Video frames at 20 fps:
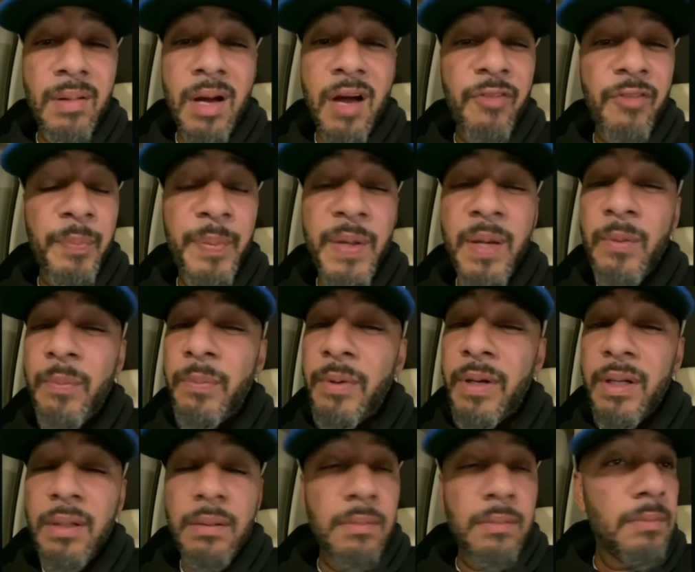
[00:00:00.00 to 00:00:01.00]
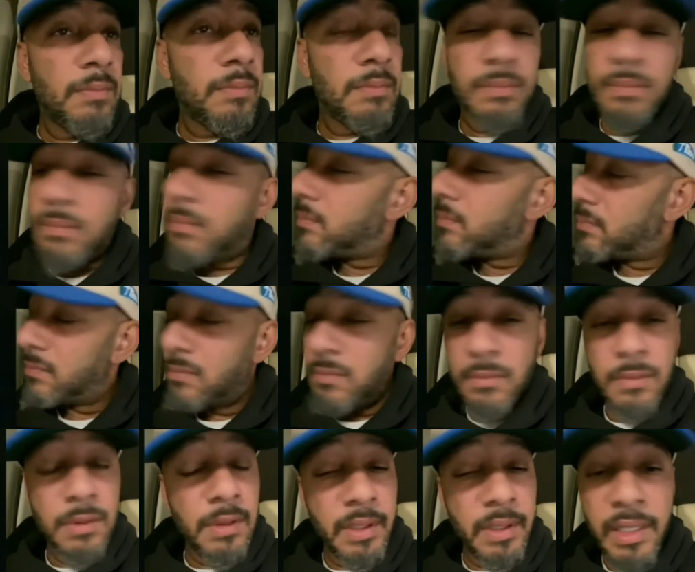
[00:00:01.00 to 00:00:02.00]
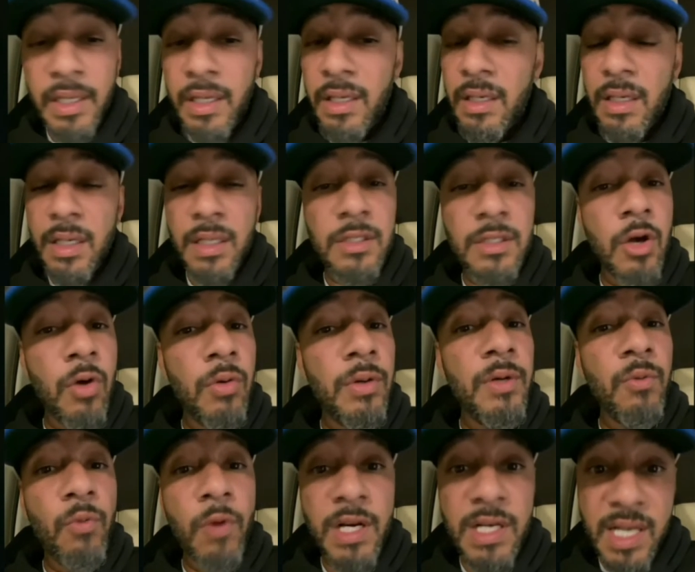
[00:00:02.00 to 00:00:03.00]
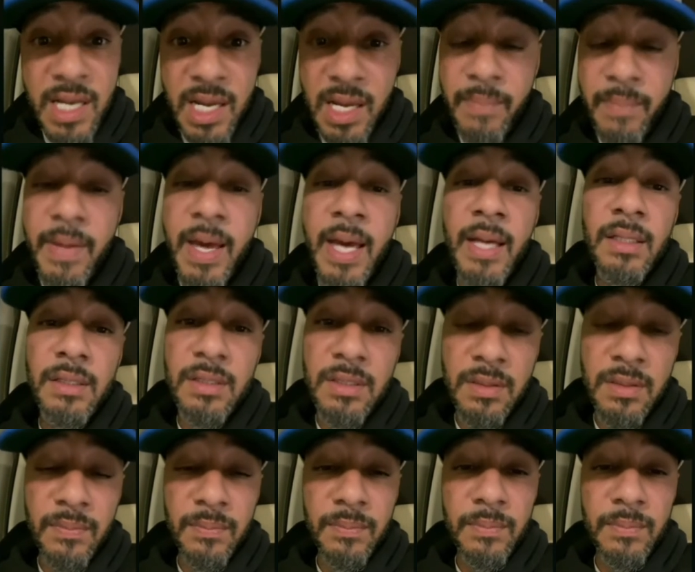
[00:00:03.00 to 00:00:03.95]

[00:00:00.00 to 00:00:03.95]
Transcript: to other people, but he, it's only one DMX.